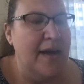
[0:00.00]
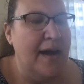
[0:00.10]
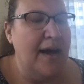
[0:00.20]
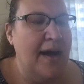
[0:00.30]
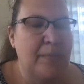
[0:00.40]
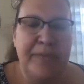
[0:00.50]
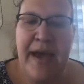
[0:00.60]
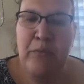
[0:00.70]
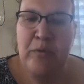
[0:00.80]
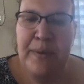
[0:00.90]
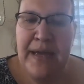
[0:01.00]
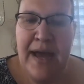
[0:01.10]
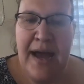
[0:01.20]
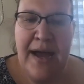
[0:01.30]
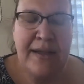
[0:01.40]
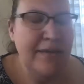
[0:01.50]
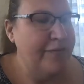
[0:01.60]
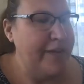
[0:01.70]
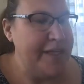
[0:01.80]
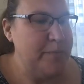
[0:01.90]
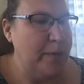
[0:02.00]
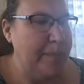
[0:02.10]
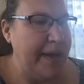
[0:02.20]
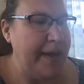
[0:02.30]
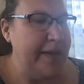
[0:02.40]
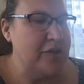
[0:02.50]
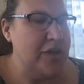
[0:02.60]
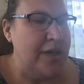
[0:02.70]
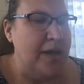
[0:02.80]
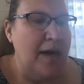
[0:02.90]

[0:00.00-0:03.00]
That will be on the Facebook page.